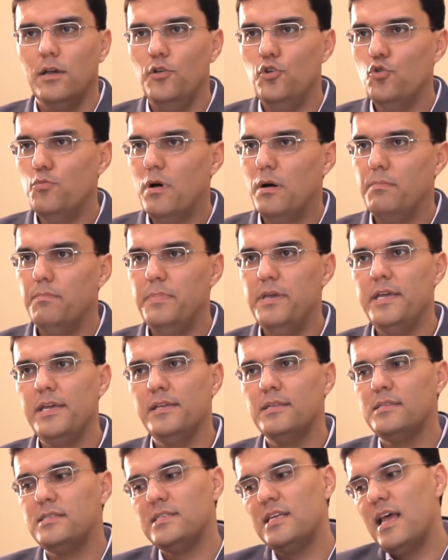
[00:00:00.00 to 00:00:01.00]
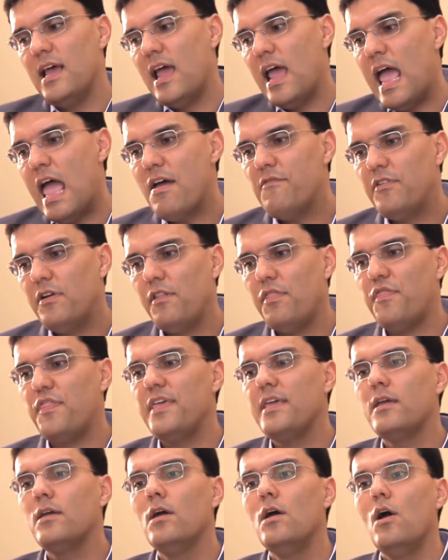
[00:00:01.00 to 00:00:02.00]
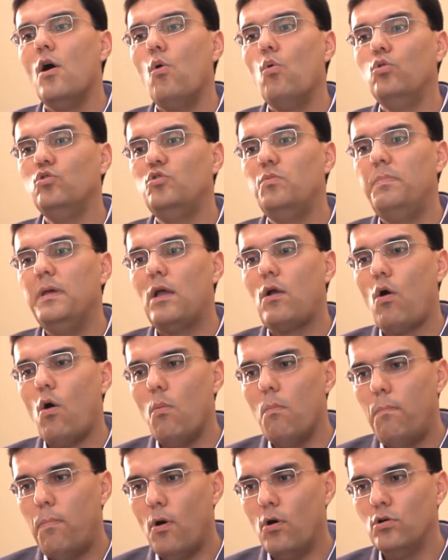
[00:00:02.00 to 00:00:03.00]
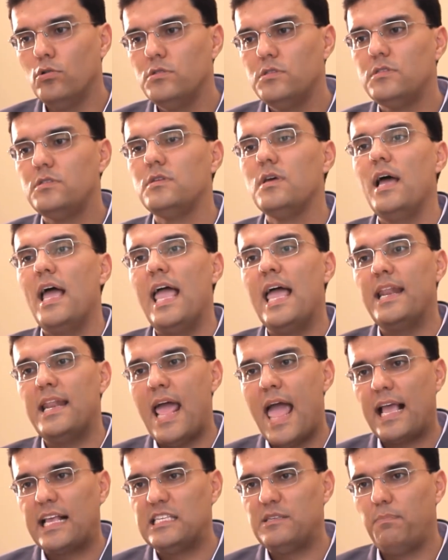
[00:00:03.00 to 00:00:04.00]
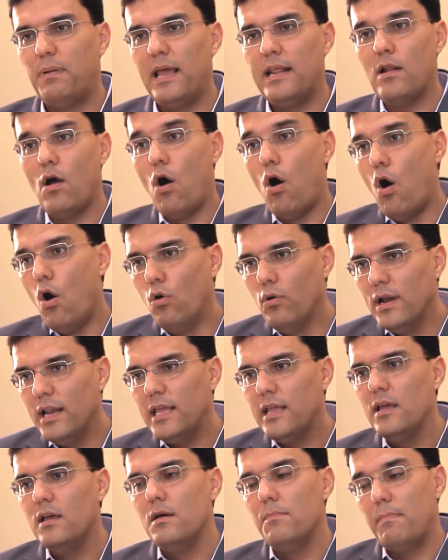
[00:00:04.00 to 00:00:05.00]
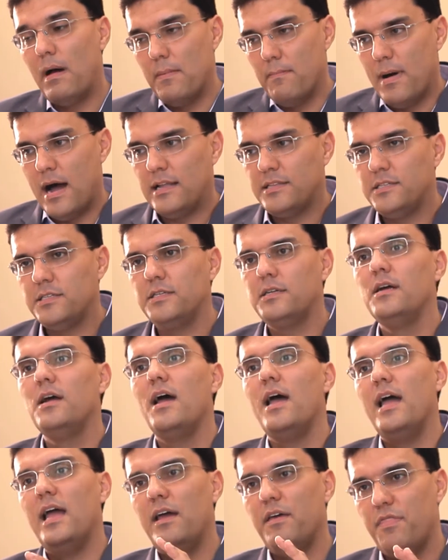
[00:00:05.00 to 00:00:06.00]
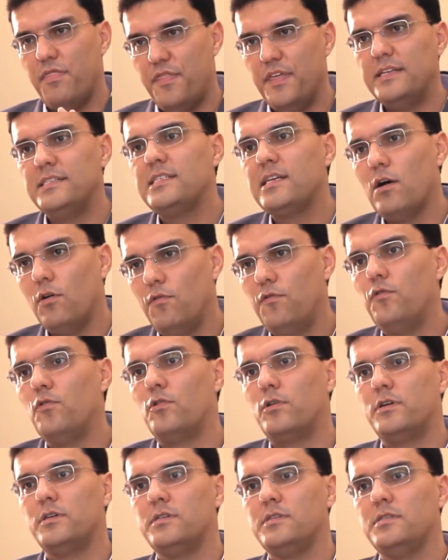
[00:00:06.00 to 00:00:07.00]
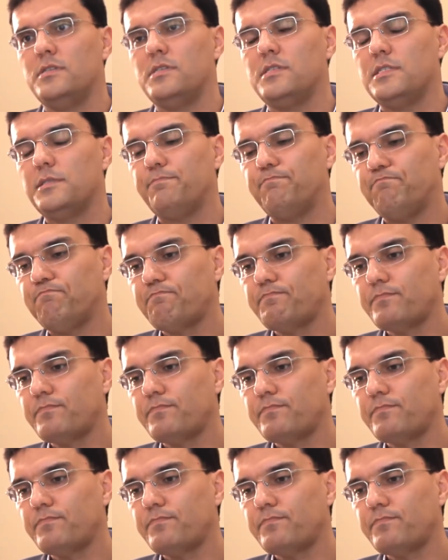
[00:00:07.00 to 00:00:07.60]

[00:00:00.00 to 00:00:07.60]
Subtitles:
human beings, everything would be composed and explained only by matter and physical forces.